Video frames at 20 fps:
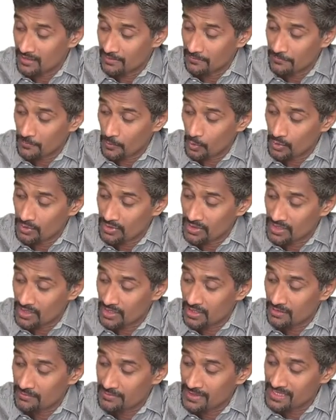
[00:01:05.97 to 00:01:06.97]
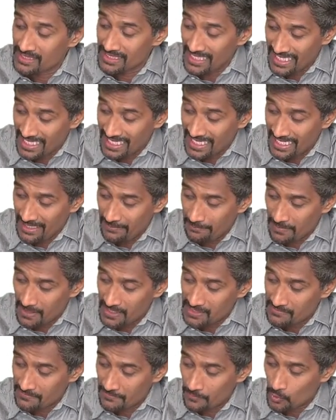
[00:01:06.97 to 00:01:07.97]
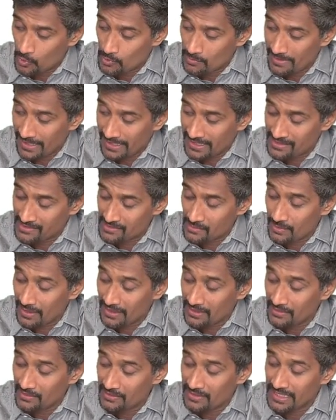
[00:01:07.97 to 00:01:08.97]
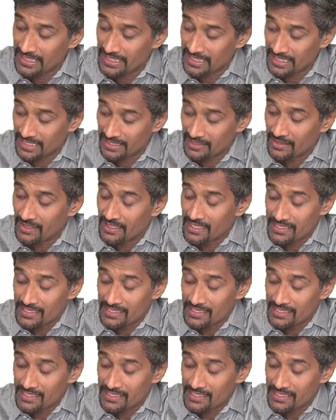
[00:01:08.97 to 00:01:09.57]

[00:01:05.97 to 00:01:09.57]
The fourth term is a plus 4 minus 1, 3d.